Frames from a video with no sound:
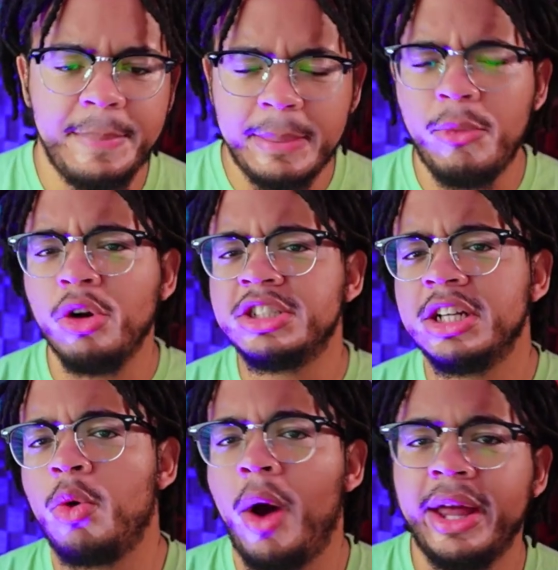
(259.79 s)
But Morrison
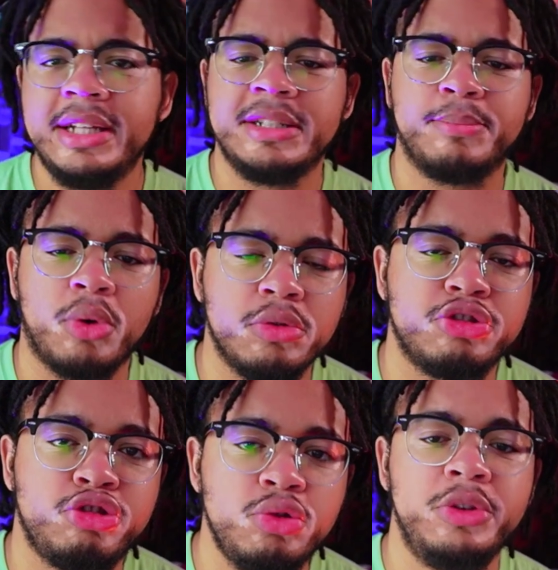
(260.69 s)
and Quietly's
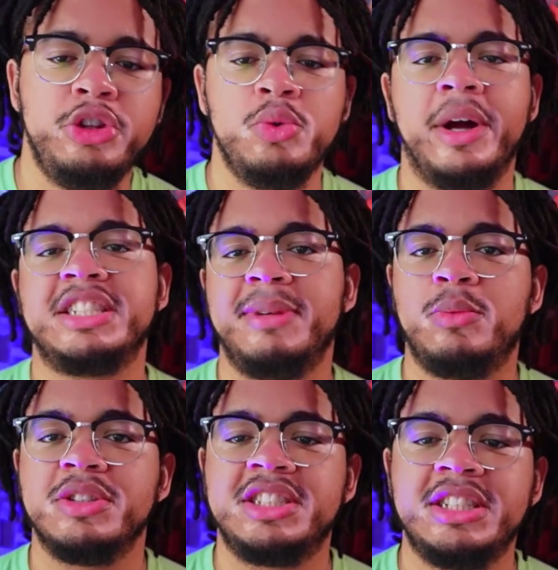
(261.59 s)
approach to the New
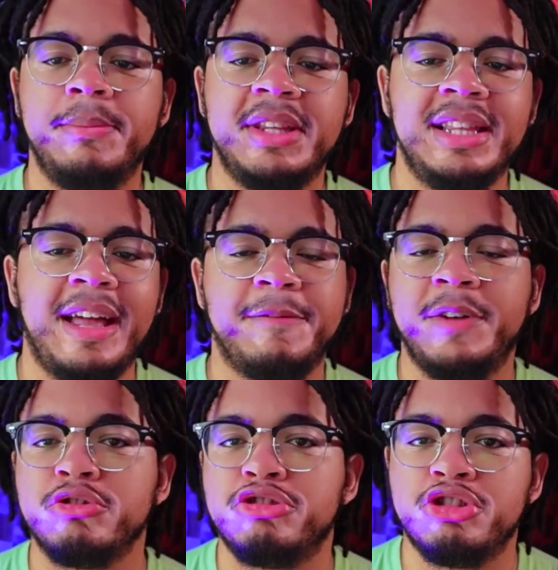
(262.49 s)
X-Men was something that
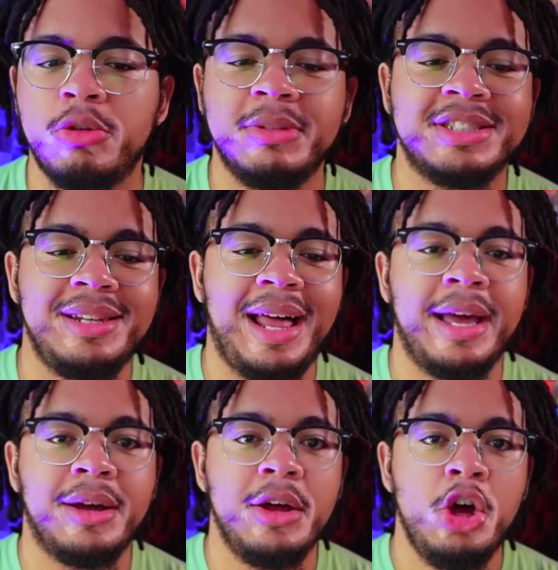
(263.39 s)
felt so much
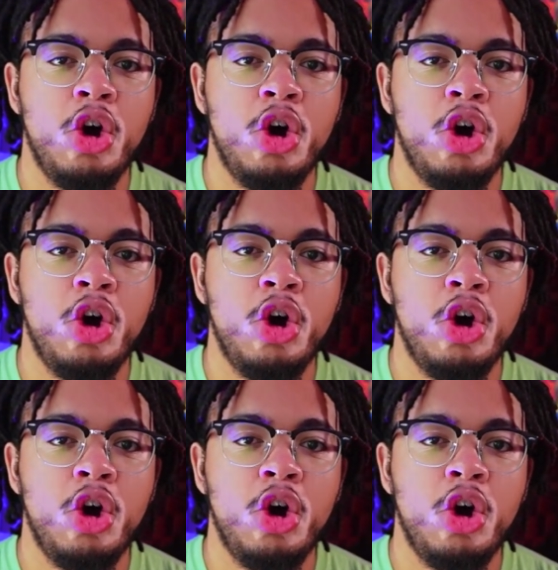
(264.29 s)
like